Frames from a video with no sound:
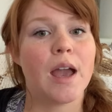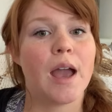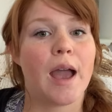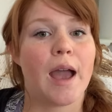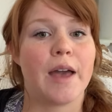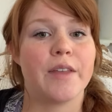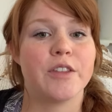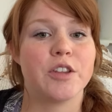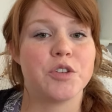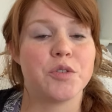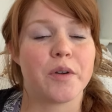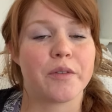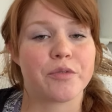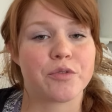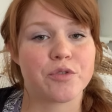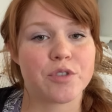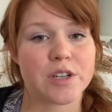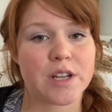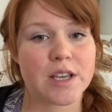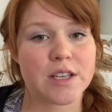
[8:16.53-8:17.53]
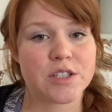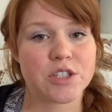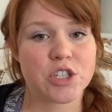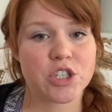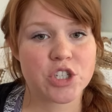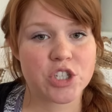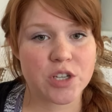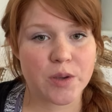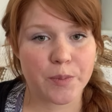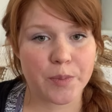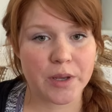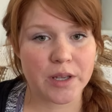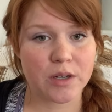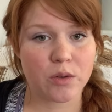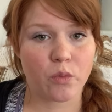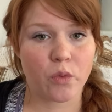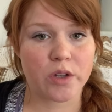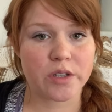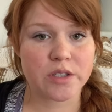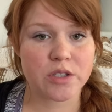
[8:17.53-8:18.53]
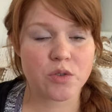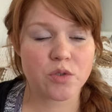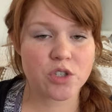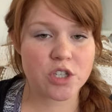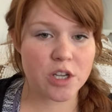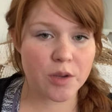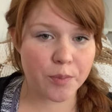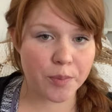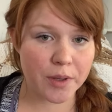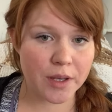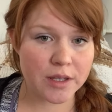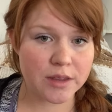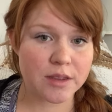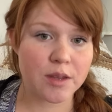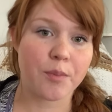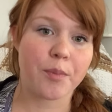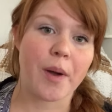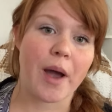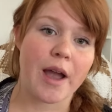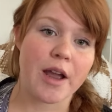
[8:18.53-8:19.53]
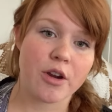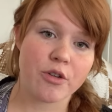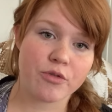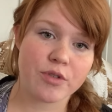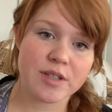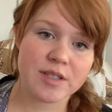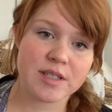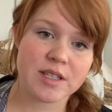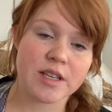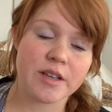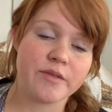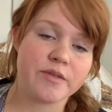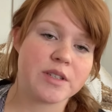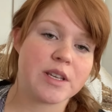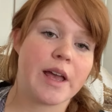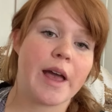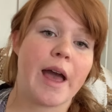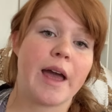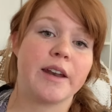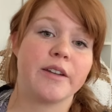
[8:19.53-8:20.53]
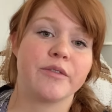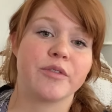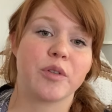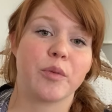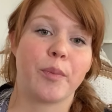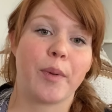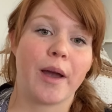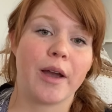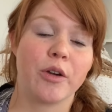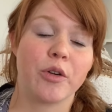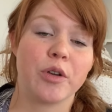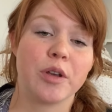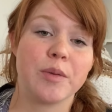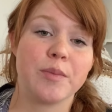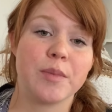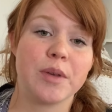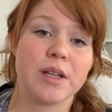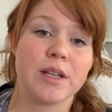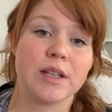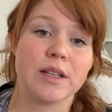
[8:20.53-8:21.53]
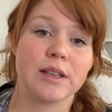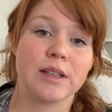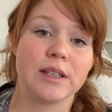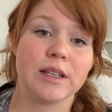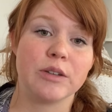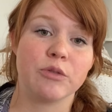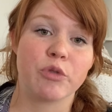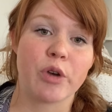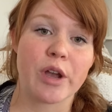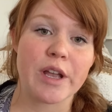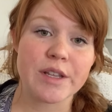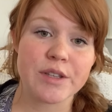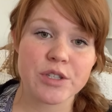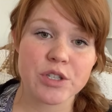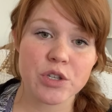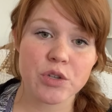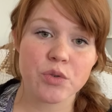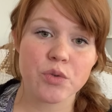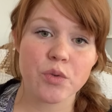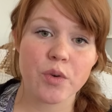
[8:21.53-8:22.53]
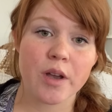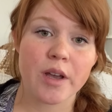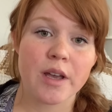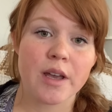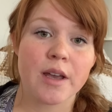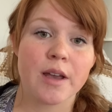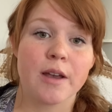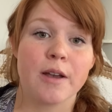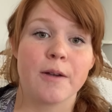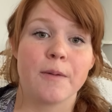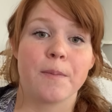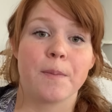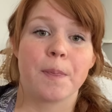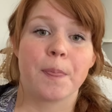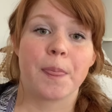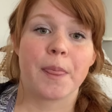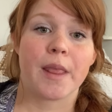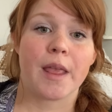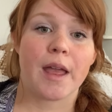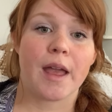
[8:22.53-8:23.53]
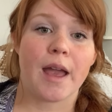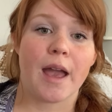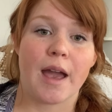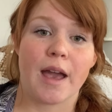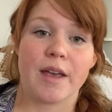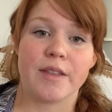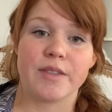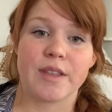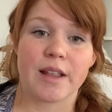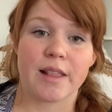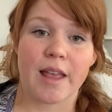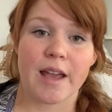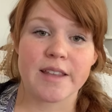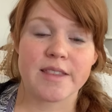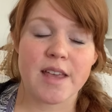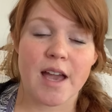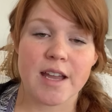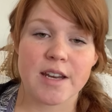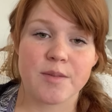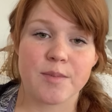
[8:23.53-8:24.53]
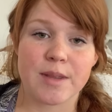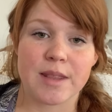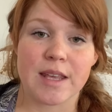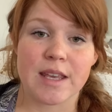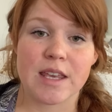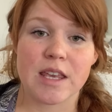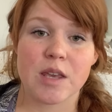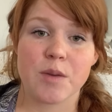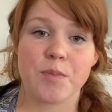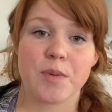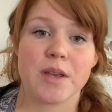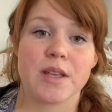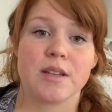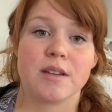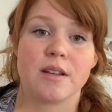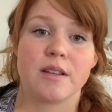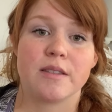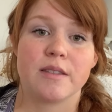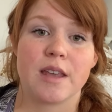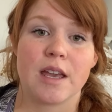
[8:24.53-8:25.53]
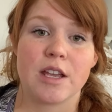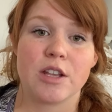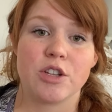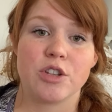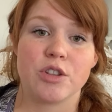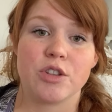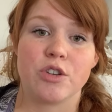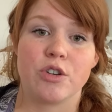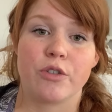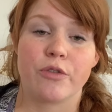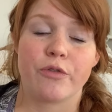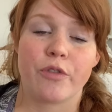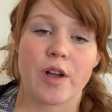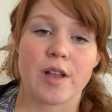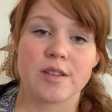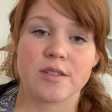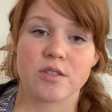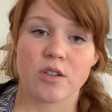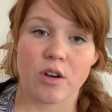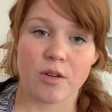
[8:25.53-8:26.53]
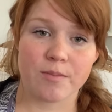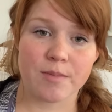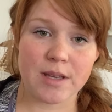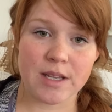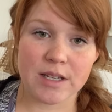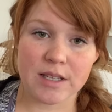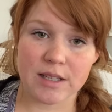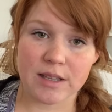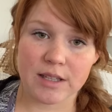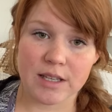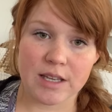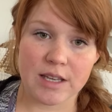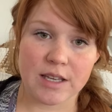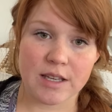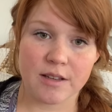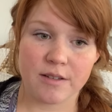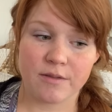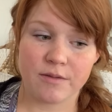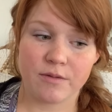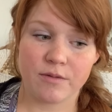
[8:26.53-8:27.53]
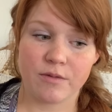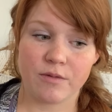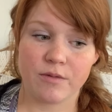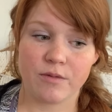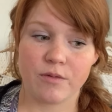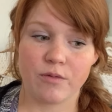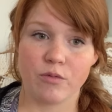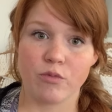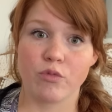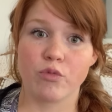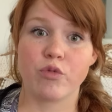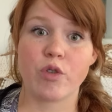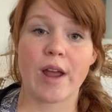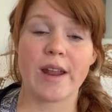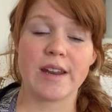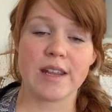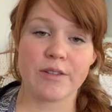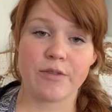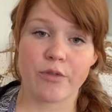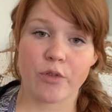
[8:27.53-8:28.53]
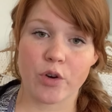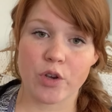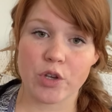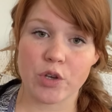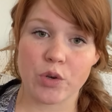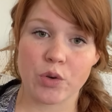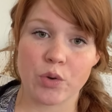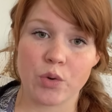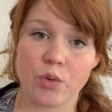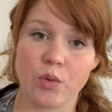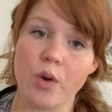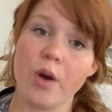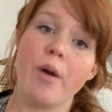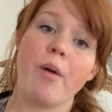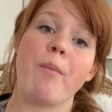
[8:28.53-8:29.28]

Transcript: and then you have 3 days to ship it. Once you ship it, the buyer receives it. And if the buyer immediately rates you and they like the item and they keep it, then your funds are immediately ready for you